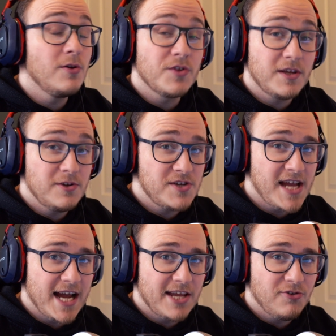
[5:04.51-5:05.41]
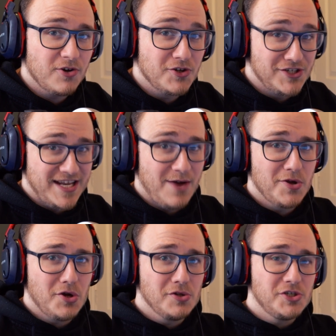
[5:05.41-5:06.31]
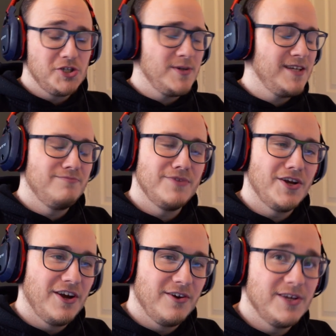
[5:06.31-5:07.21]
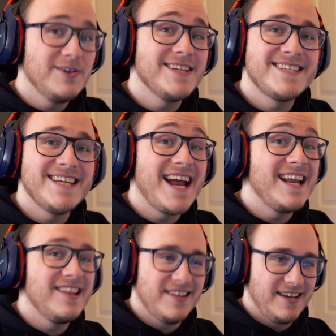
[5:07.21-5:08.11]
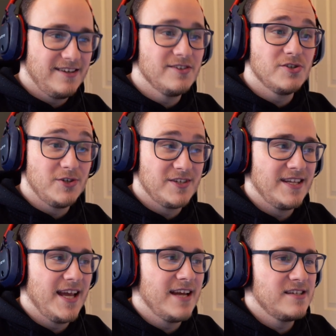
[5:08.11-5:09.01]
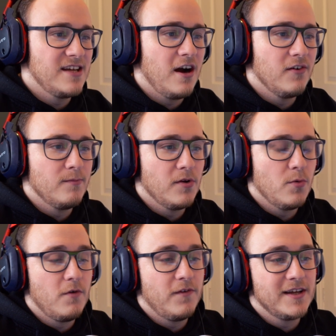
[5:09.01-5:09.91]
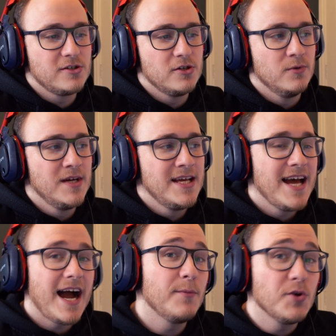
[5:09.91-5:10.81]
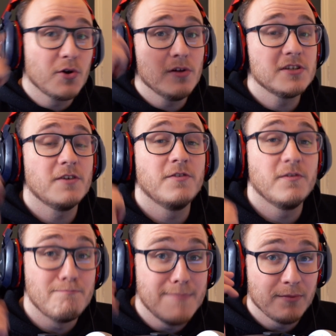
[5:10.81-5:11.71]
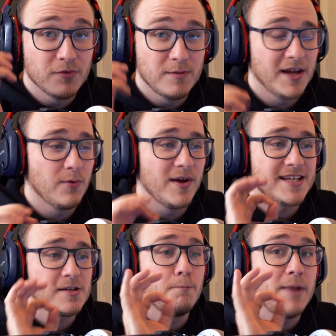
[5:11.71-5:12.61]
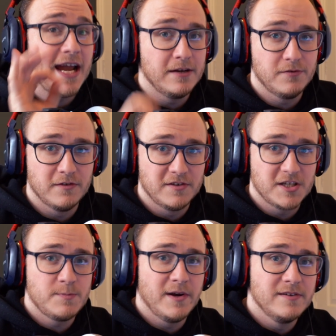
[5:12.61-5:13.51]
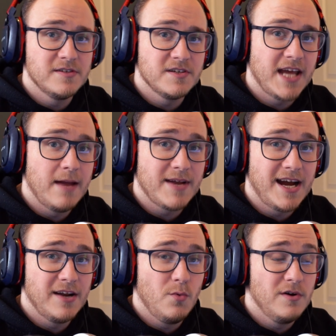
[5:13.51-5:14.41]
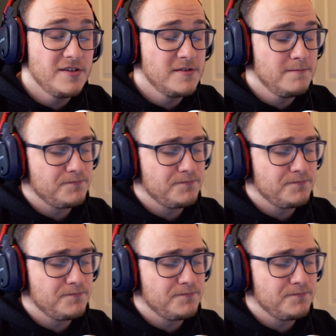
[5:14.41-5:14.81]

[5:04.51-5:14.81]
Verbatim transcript: You think you see accurate guns now in Call of Duty? No, no, you didn't see anything until you've seen the ACR in Modern Warfare 2. I'm doing all this off memory, by the way. That's how painful of an experience this game kind of was.